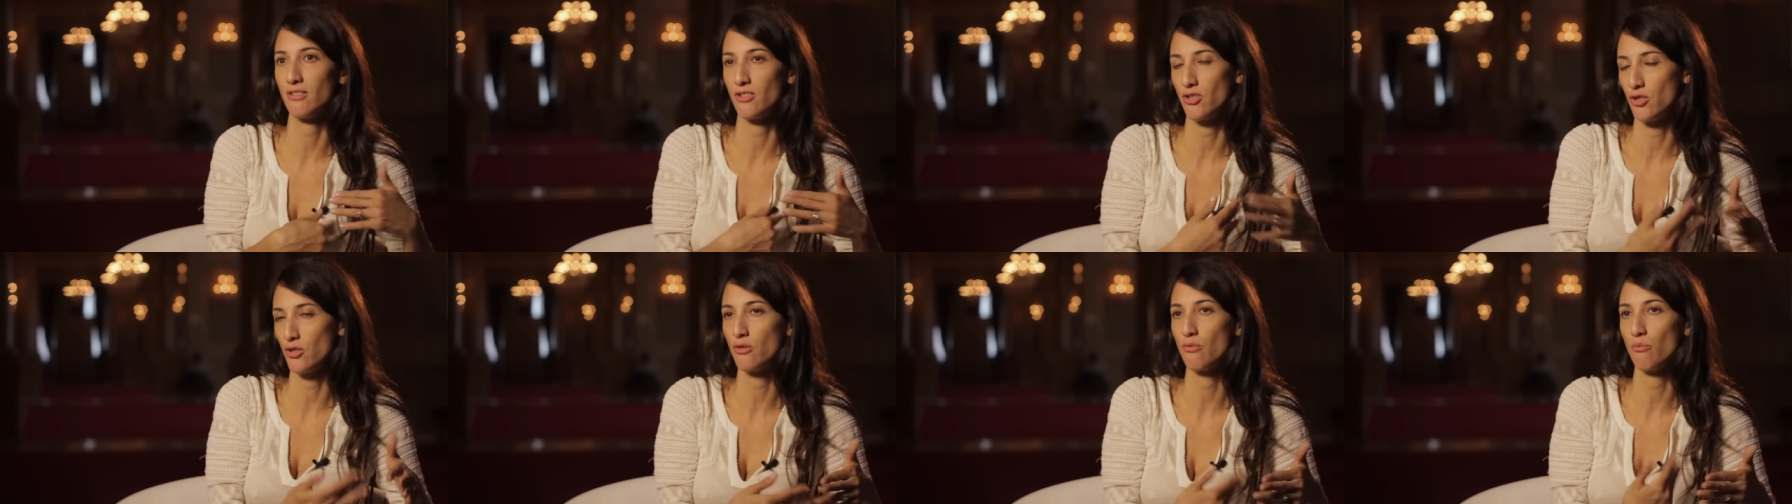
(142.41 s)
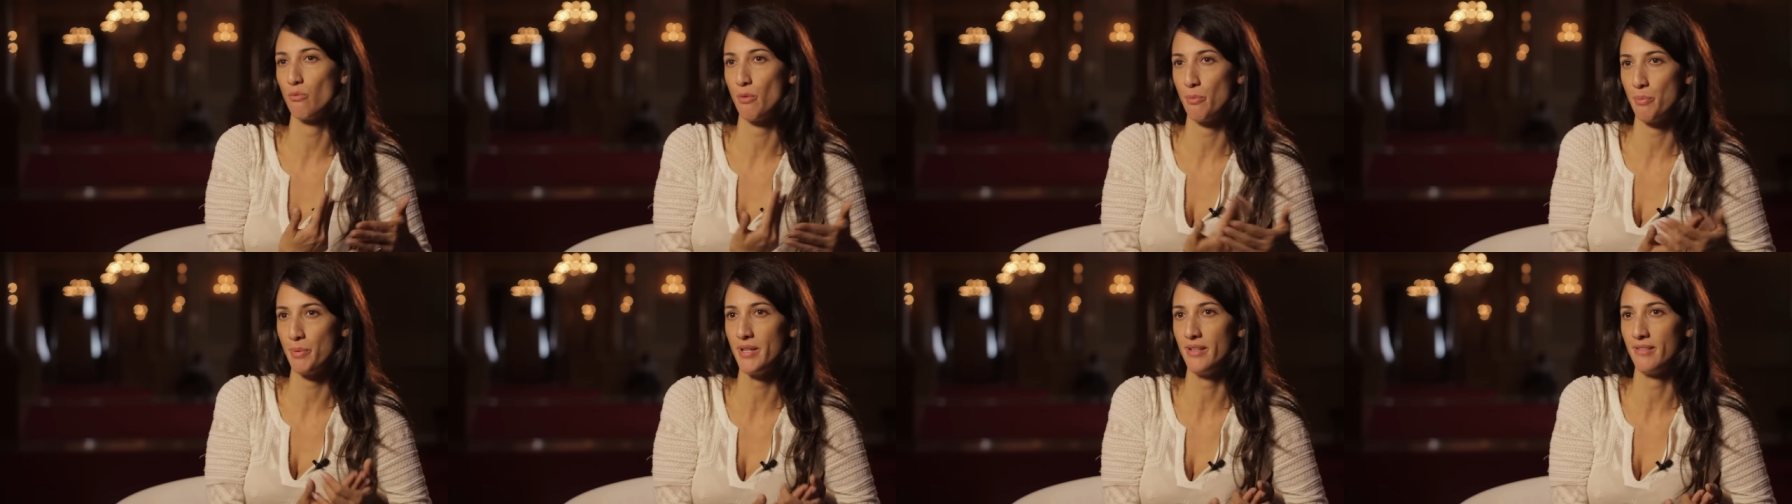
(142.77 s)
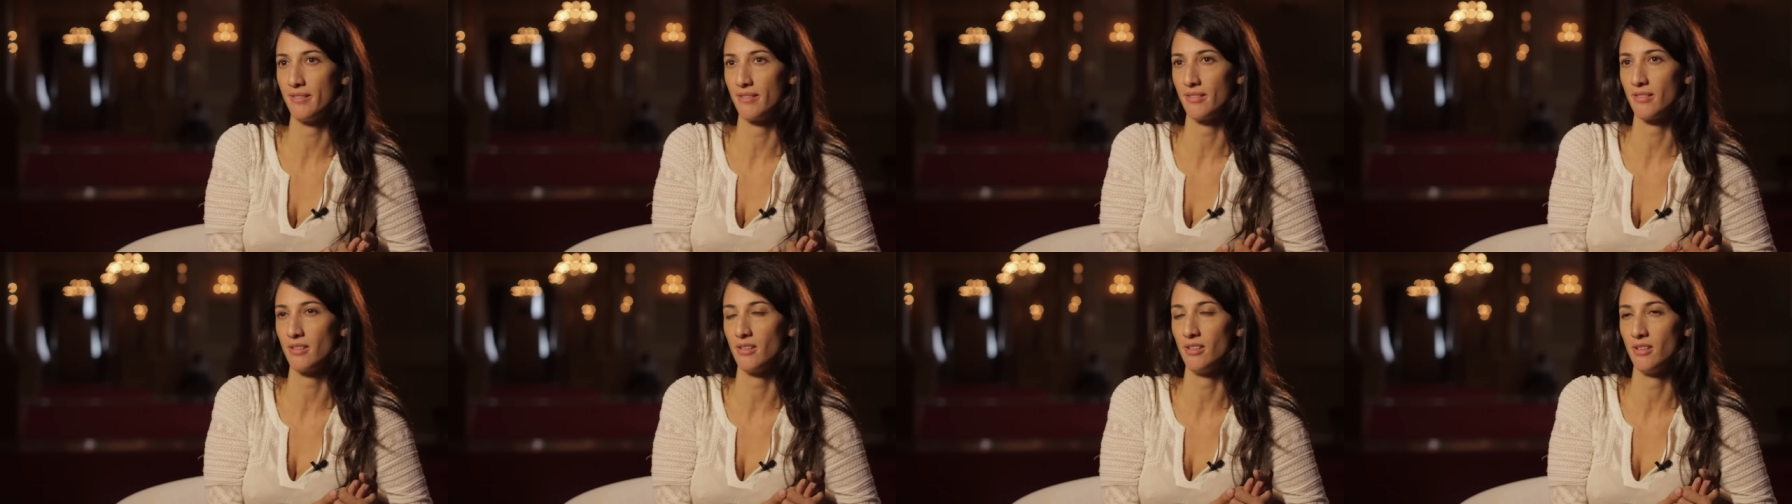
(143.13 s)
shouldn't
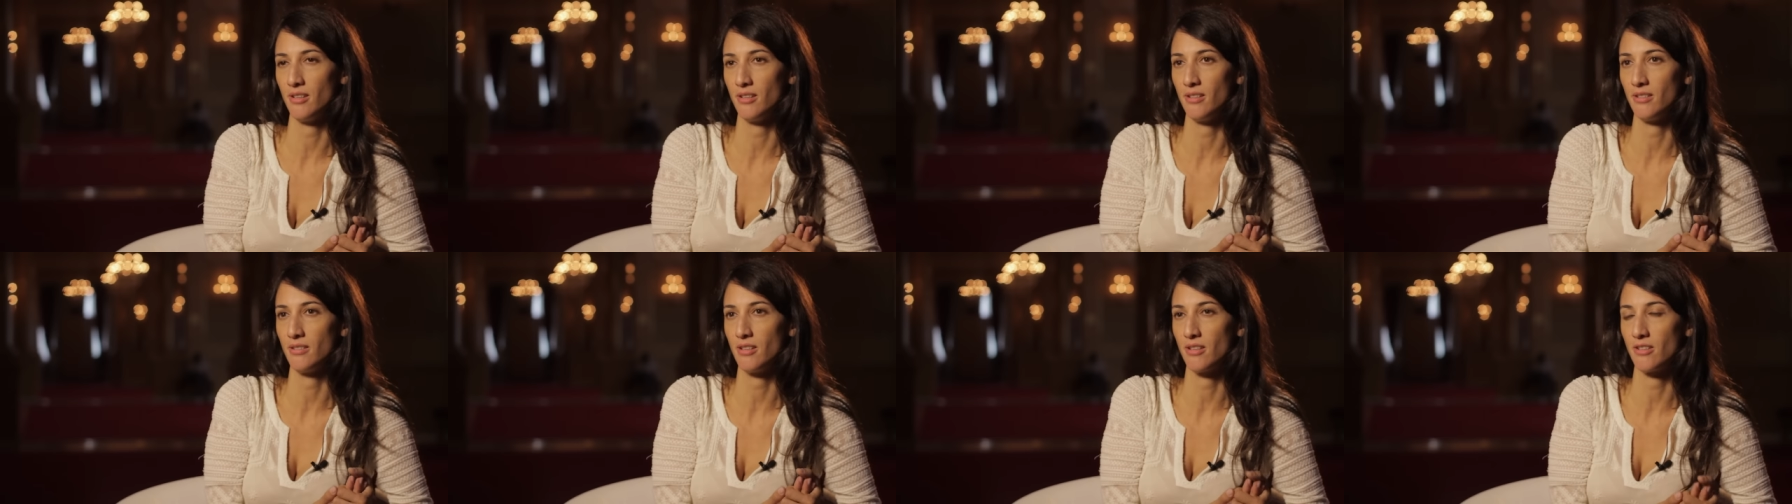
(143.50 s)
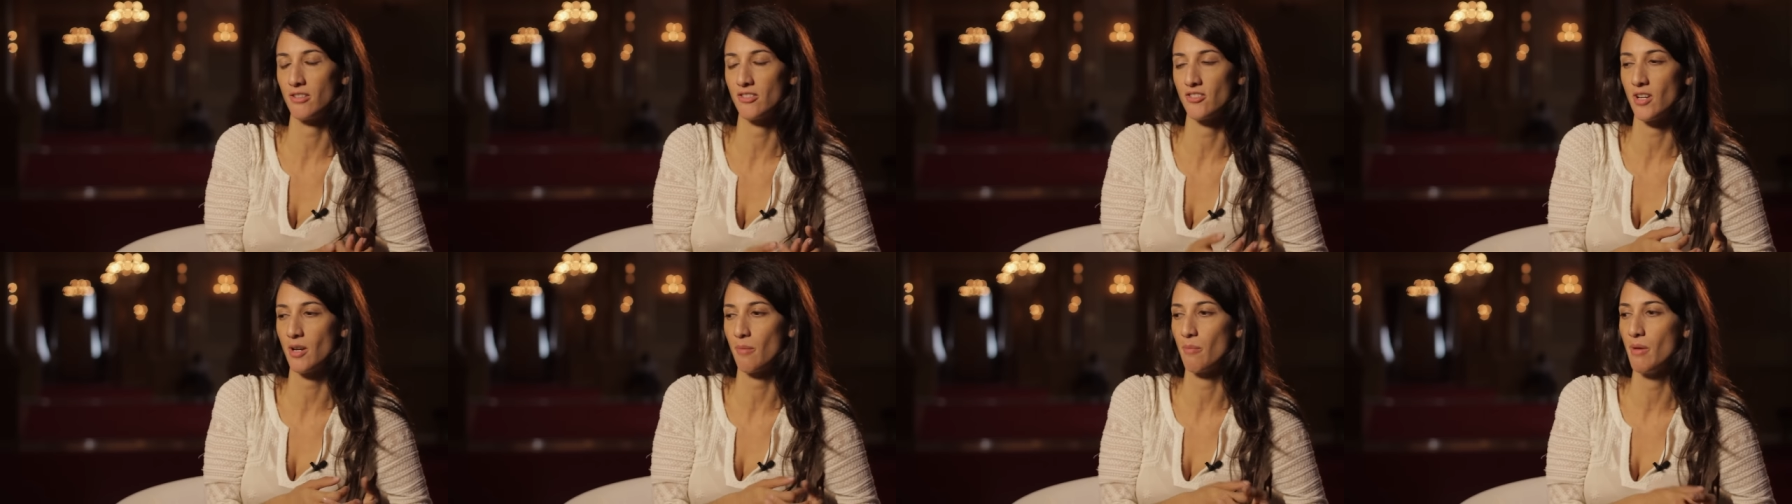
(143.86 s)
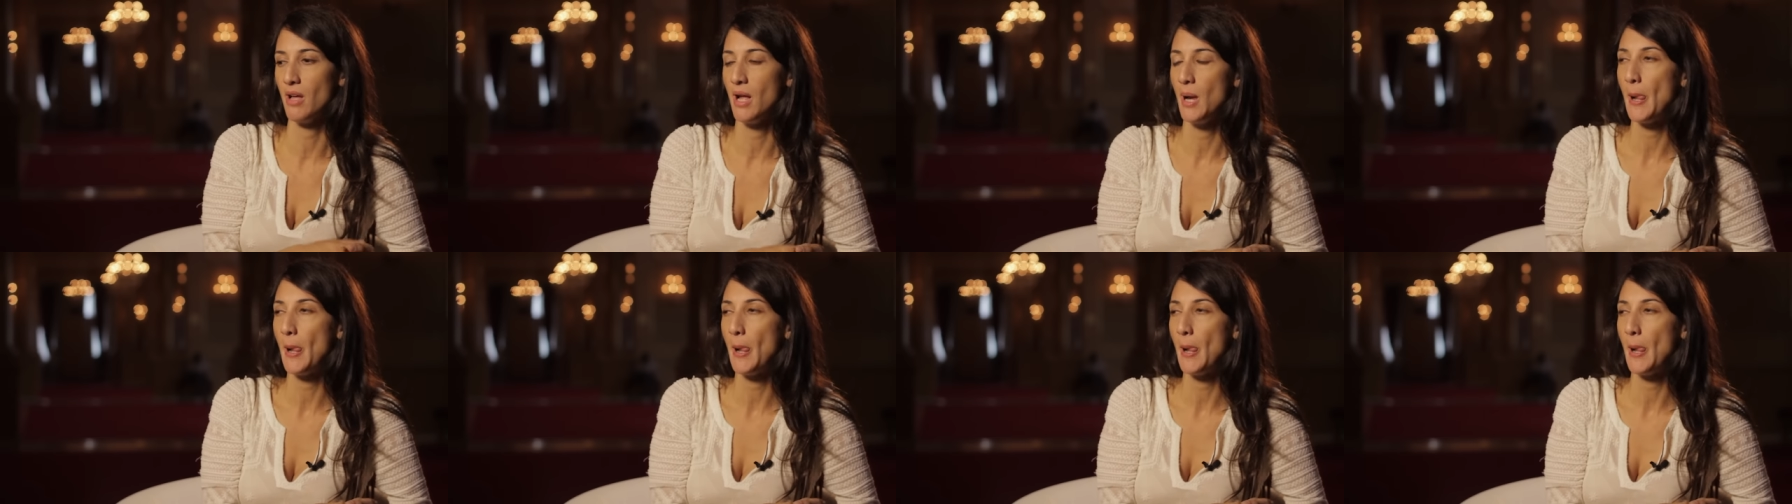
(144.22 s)
repeat uh, another time.